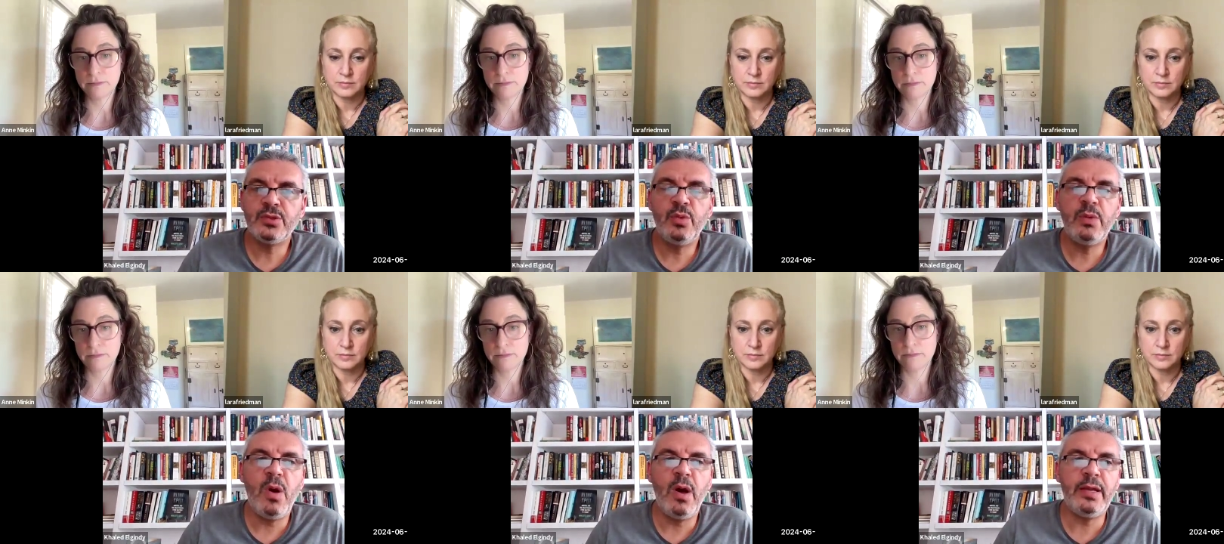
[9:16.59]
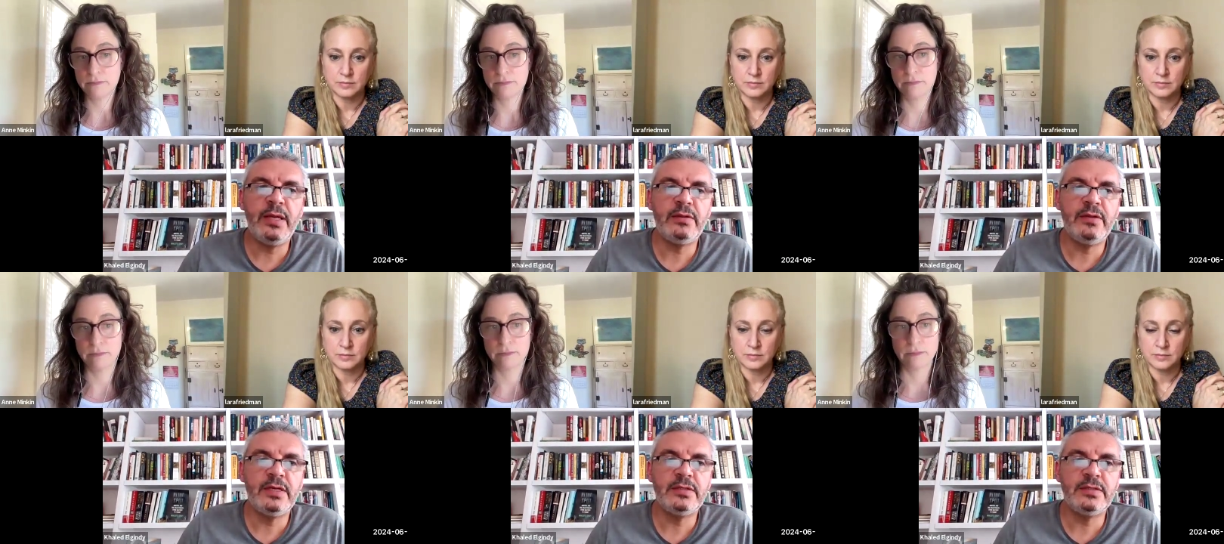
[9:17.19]
Speaker 1: so we
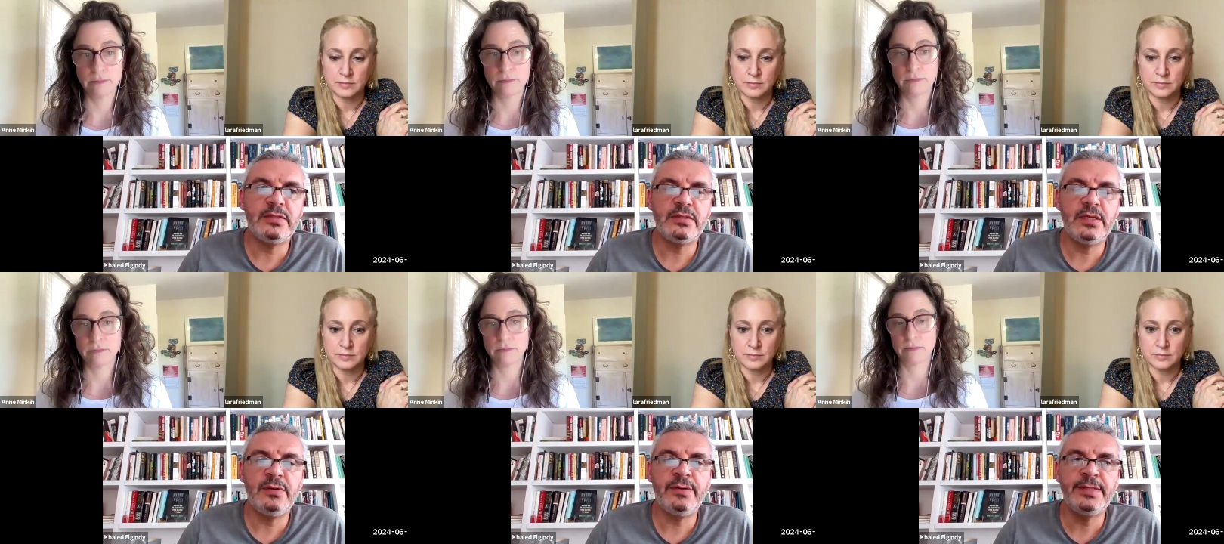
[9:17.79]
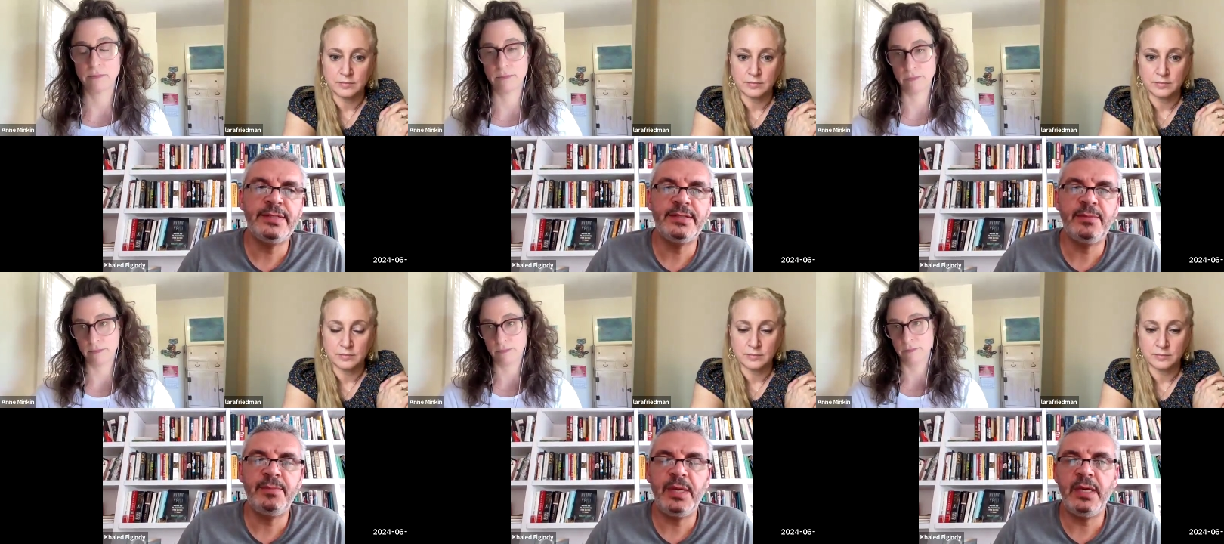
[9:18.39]
wanted this series
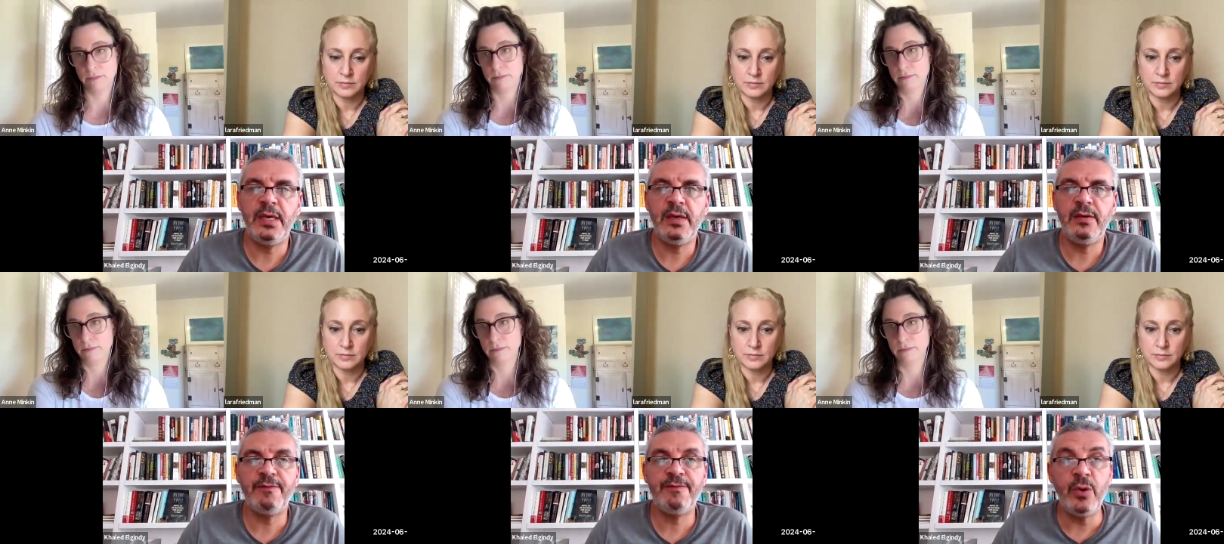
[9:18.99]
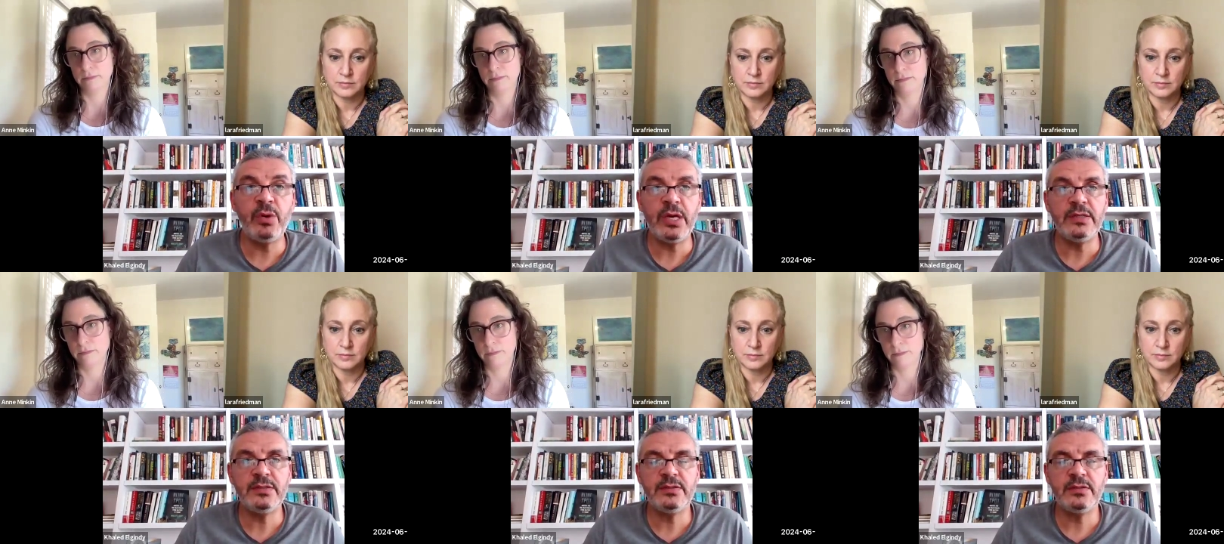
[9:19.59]
to be
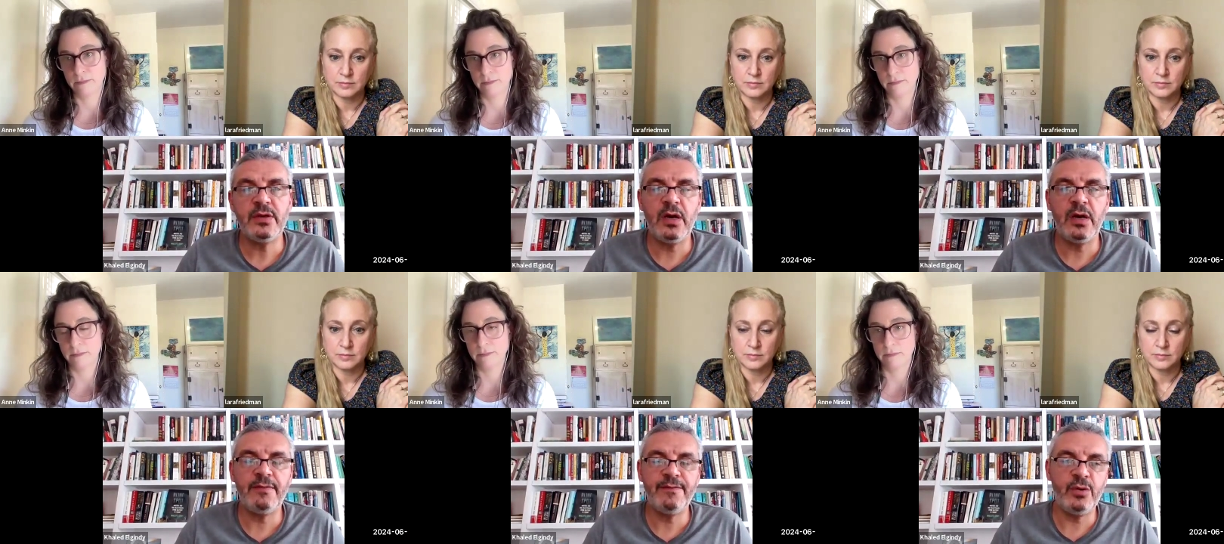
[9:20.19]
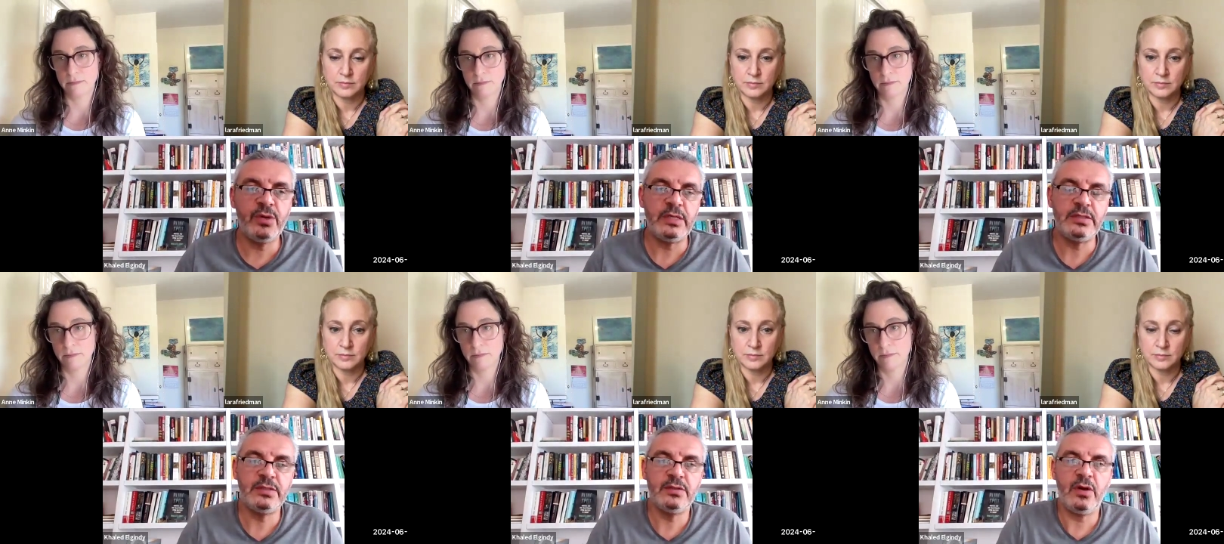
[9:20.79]
focused, uh,
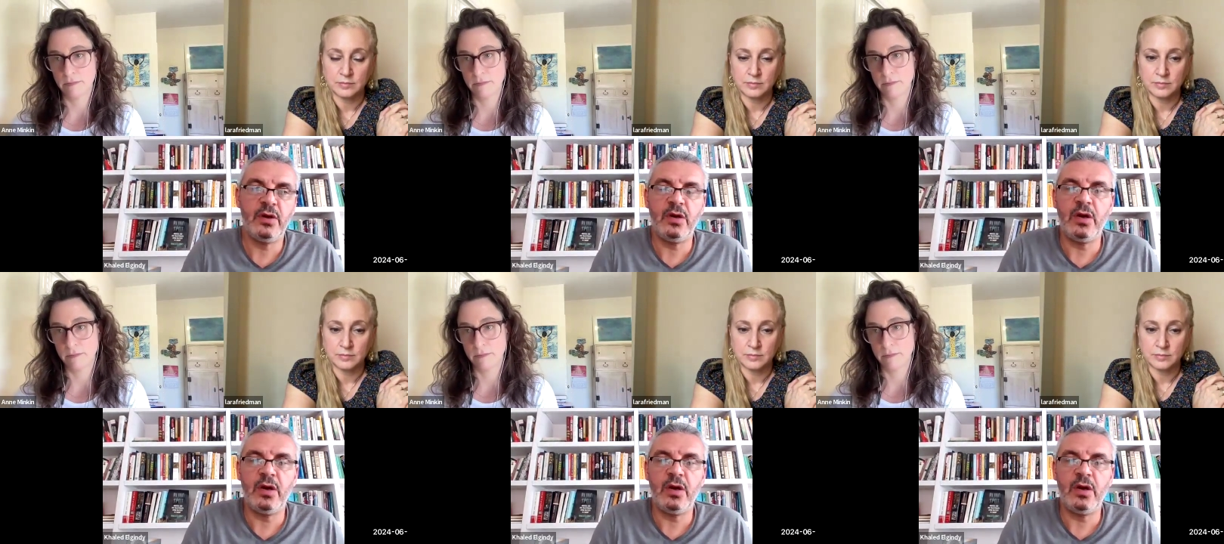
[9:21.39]
focused